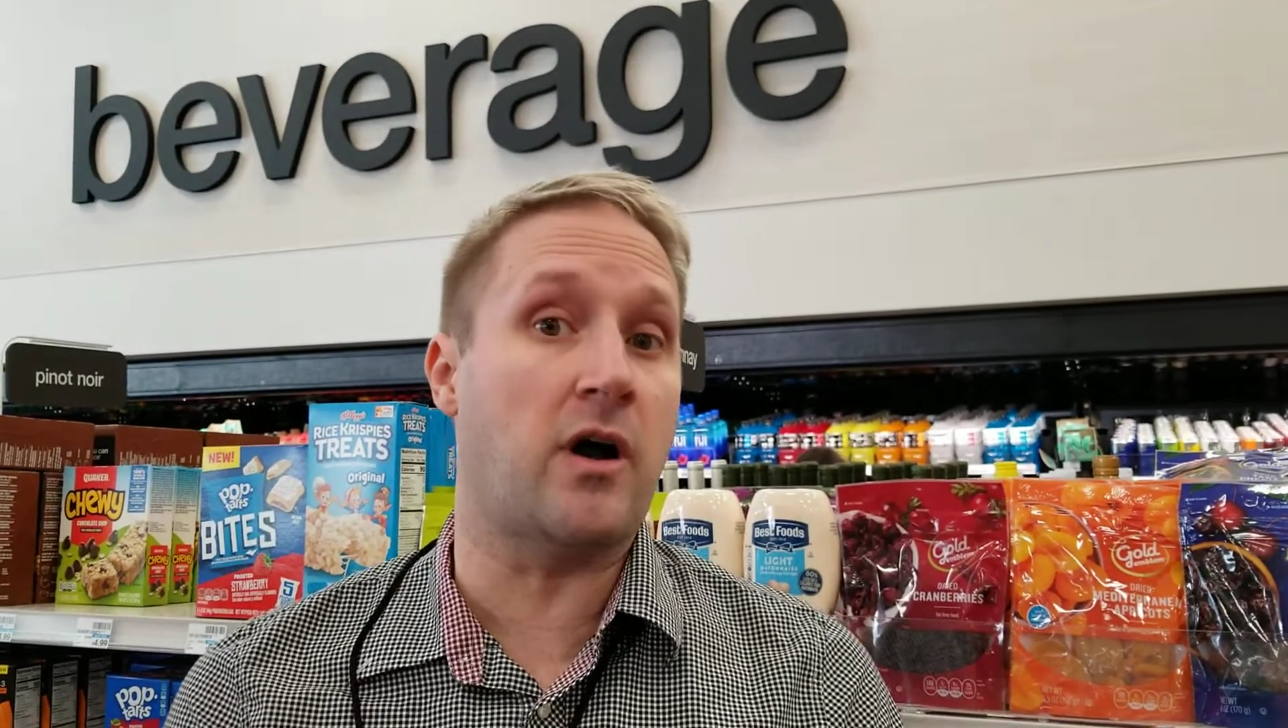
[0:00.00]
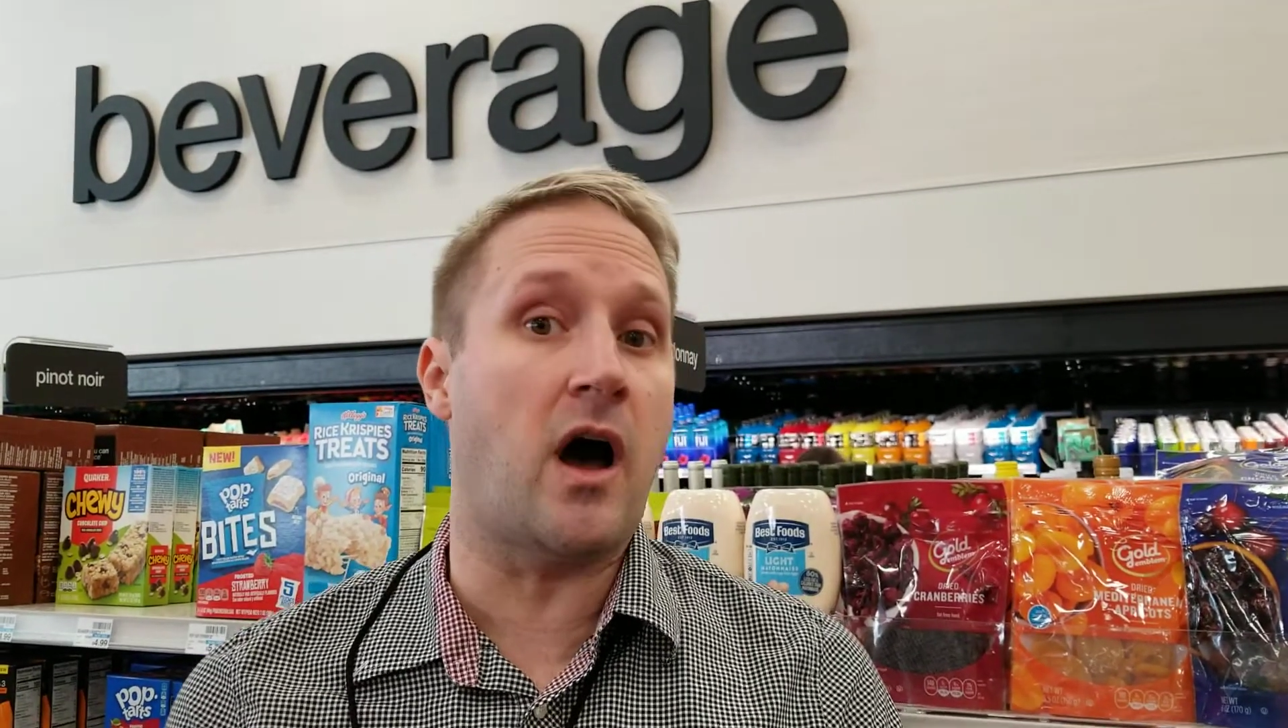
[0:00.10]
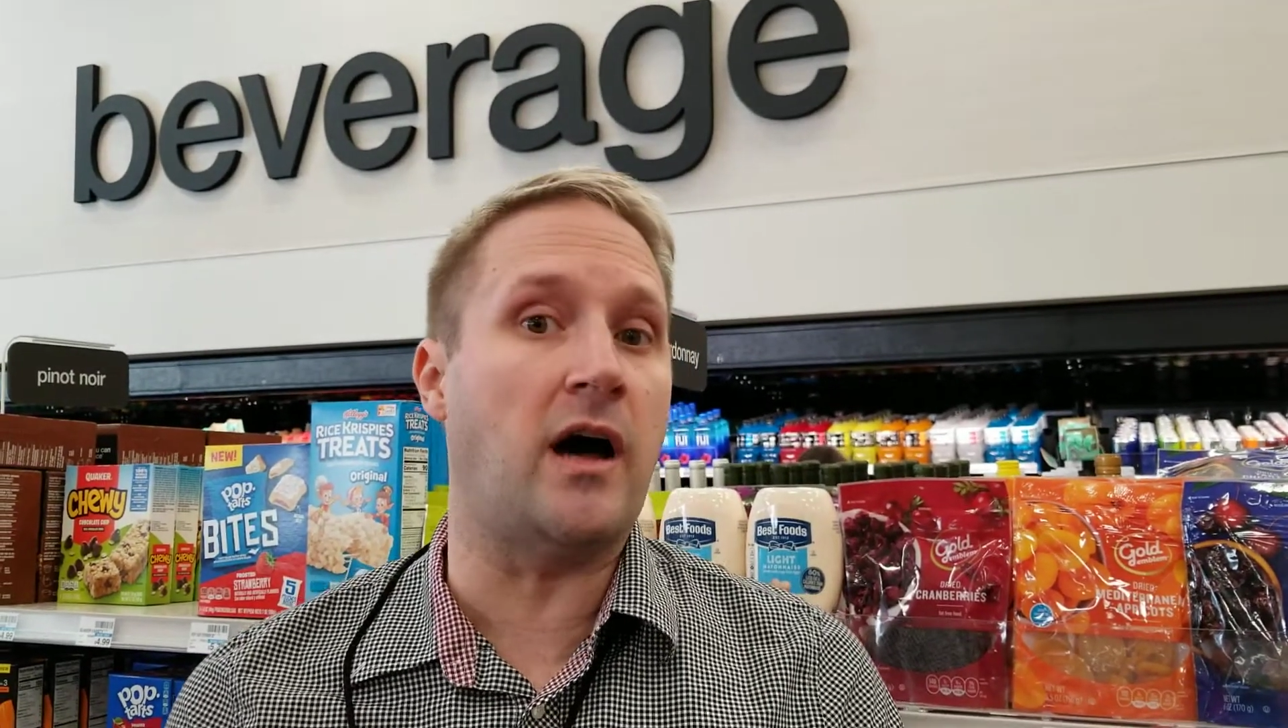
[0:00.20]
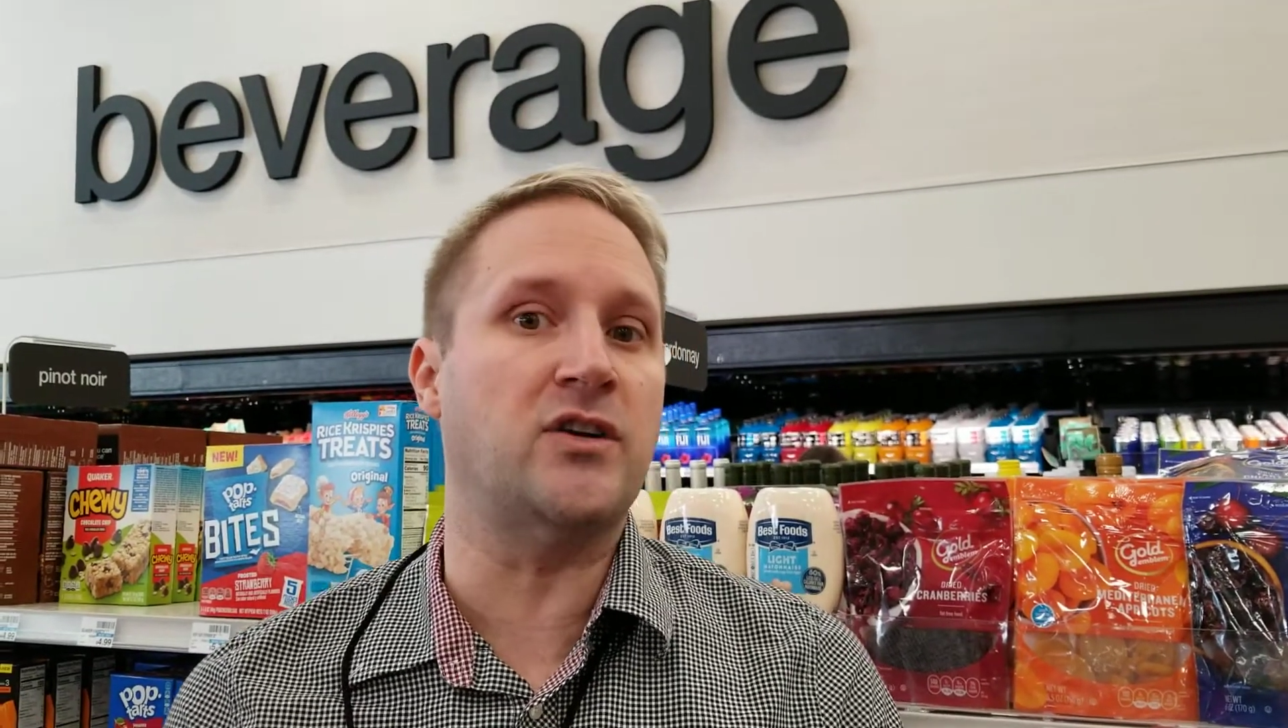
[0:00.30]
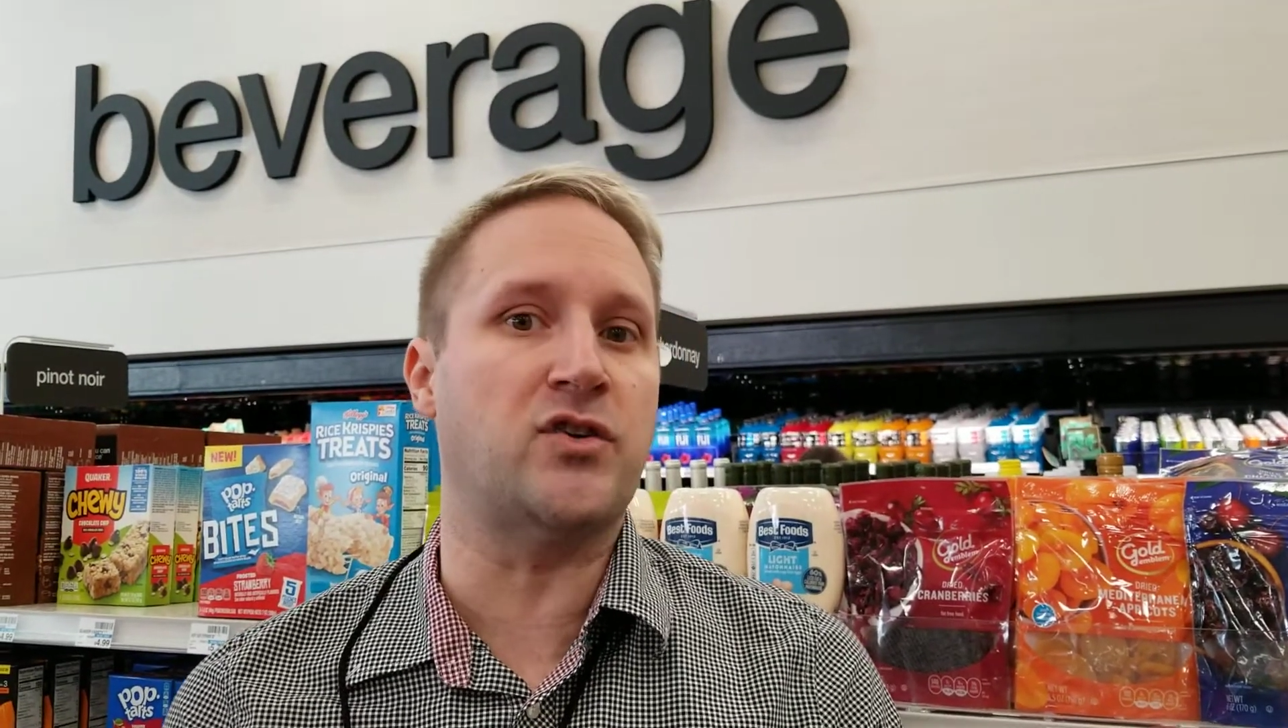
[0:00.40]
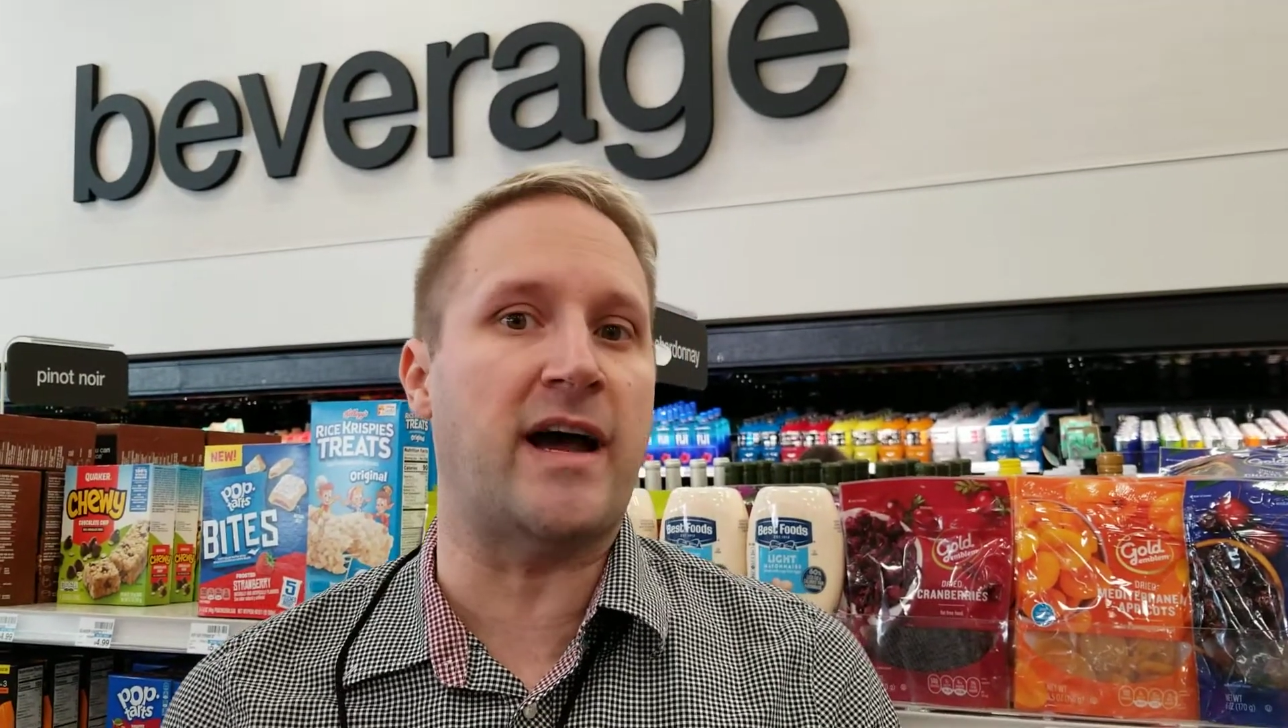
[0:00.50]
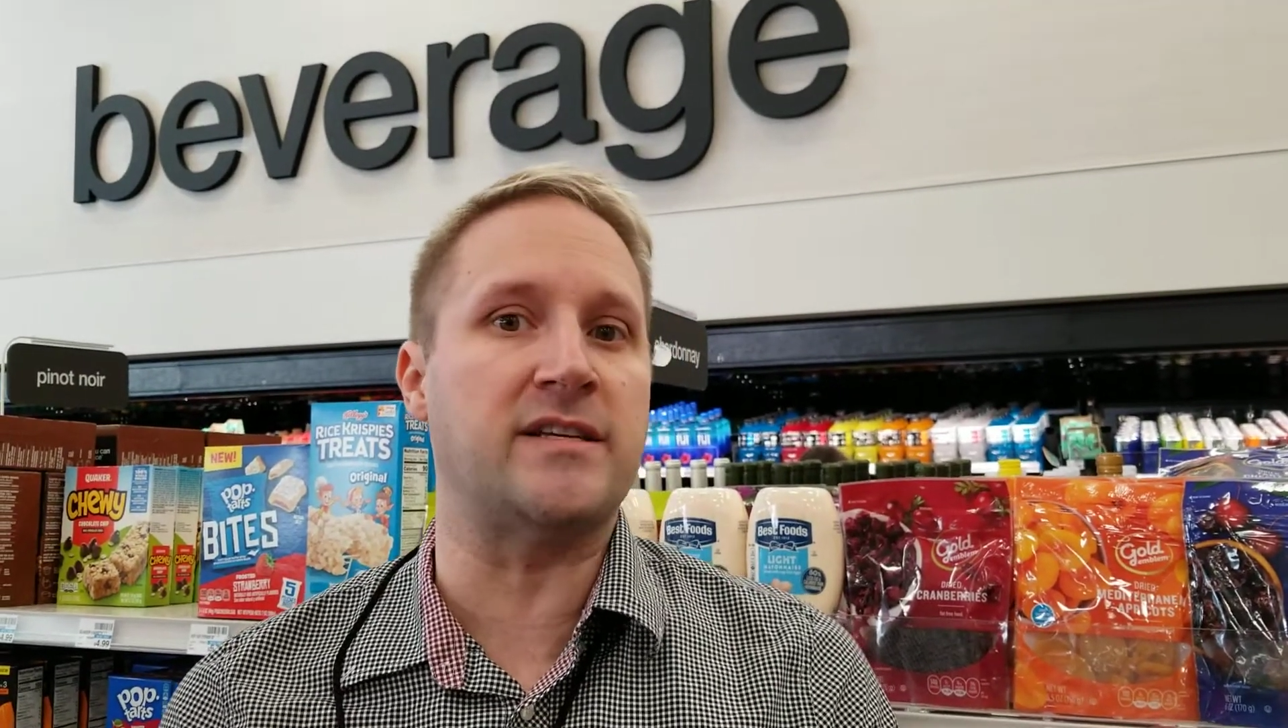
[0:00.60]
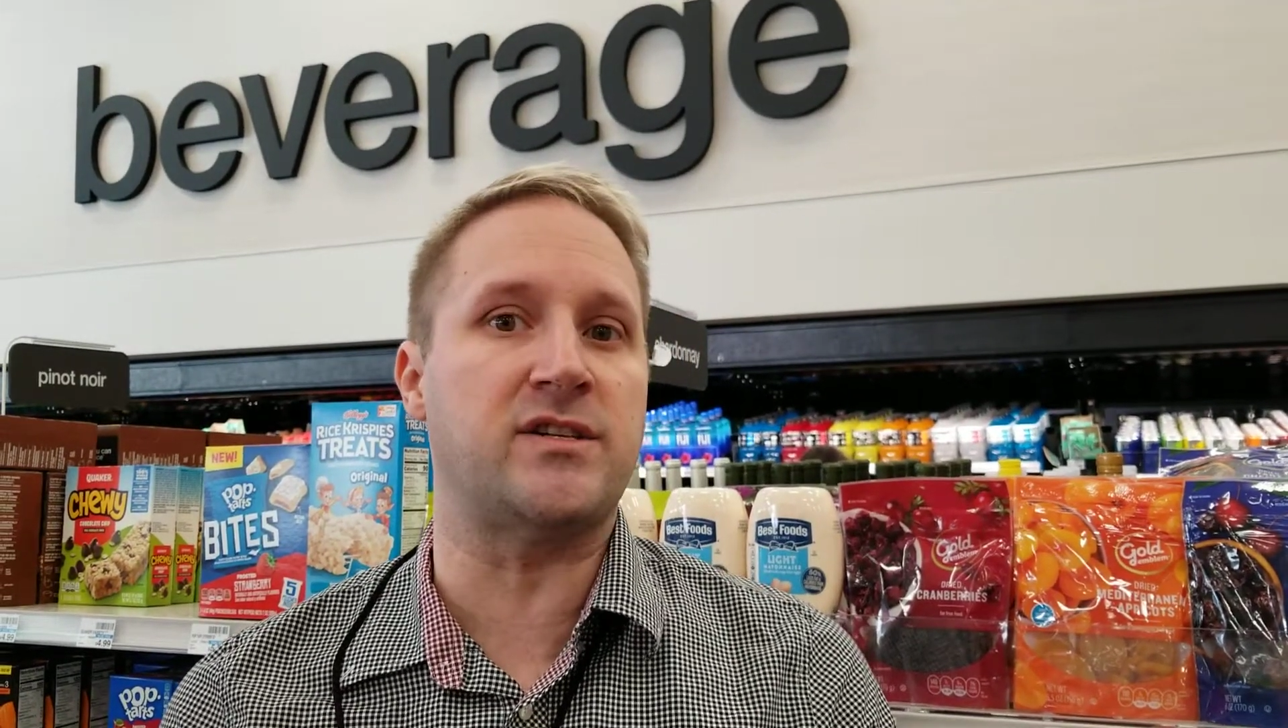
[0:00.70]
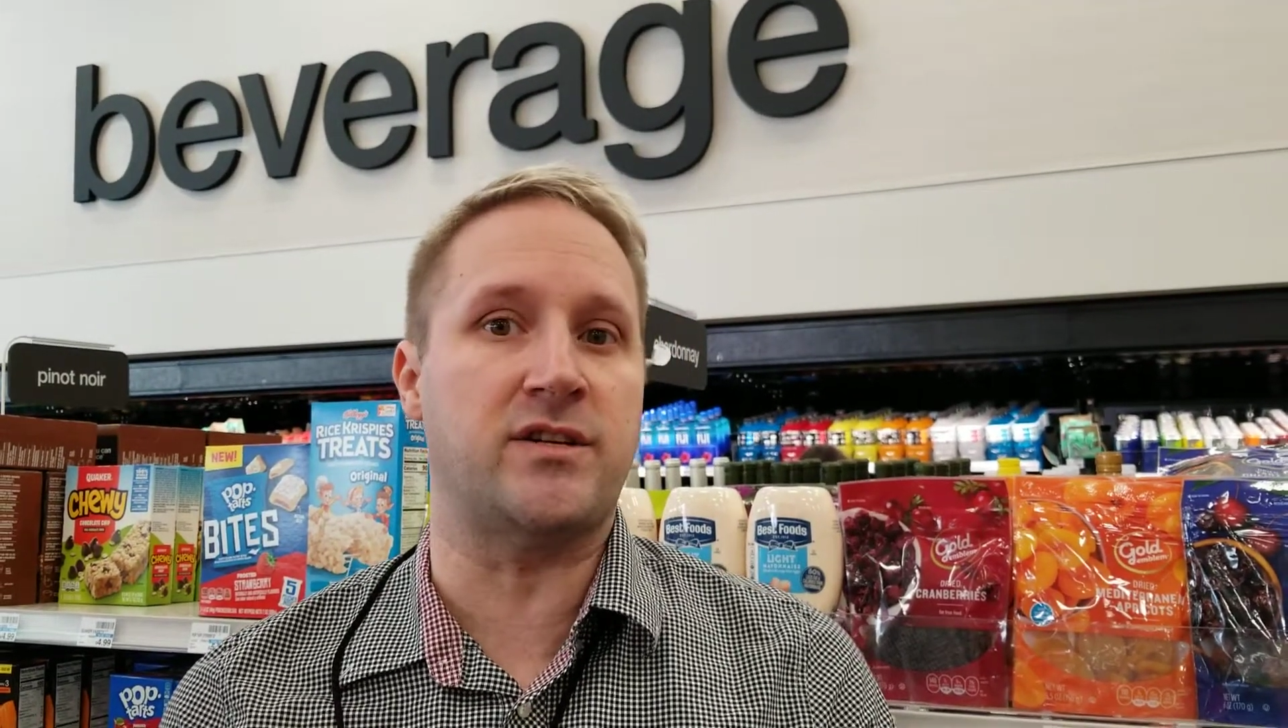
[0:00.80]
contrast